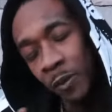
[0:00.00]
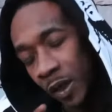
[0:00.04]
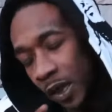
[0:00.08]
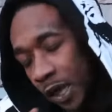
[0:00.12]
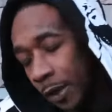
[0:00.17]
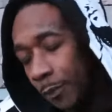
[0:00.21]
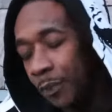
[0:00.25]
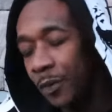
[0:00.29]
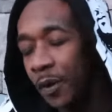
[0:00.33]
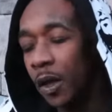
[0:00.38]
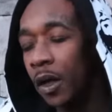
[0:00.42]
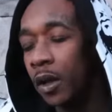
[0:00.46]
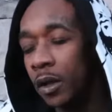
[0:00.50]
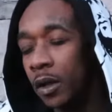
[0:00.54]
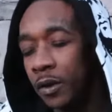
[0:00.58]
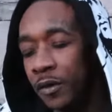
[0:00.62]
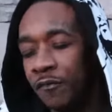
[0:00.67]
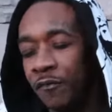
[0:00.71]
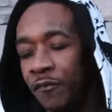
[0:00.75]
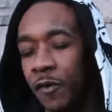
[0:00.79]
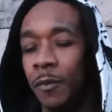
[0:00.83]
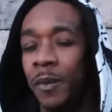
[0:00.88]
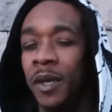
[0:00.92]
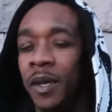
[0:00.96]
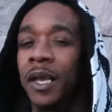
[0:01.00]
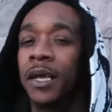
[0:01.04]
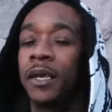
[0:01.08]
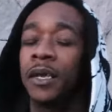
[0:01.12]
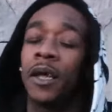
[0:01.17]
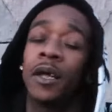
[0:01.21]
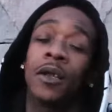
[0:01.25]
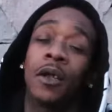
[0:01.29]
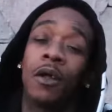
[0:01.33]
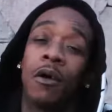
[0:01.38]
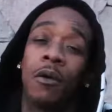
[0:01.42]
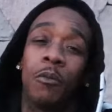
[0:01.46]
keep y'all, you feel me,
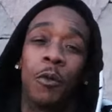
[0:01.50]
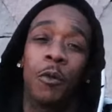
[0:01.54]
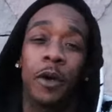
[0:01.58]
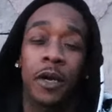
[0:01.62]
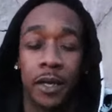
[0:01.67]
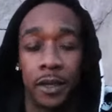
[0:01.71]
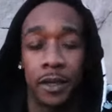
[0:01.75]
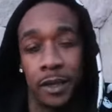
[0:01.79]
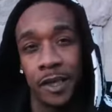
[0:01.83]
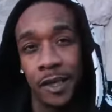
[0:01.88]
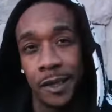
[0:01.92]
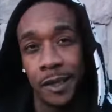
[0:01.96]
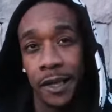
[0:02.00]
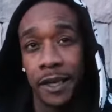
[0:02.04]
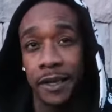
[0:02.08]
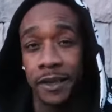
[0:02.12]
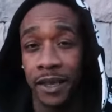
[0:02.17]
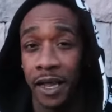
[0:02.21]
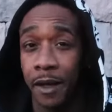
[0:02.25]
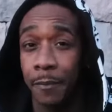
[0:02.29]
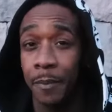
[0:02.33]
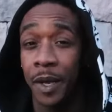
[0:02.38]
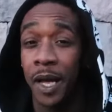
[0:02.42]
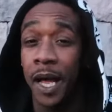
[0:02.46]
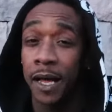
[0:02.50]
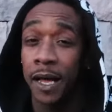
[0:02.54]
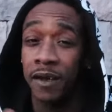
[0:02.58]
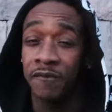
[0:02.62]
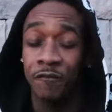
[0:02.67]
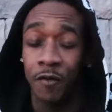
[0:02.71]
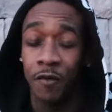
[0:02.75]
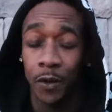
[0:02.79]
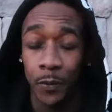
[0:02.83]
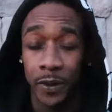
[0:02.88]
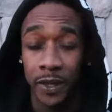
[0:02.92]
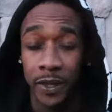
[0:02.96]
letting y'all know I'm working and shit like that. But how the
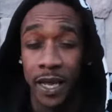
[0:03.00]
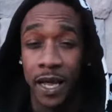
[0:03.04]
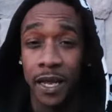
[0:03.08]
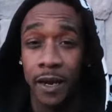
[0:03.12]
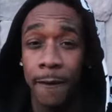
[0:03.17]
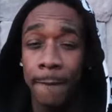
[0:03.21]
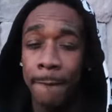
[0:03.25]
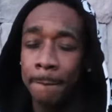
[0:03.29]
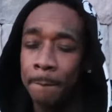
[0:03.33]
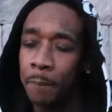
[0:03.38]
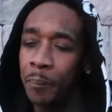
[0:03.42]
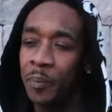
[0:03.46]
fuck we not?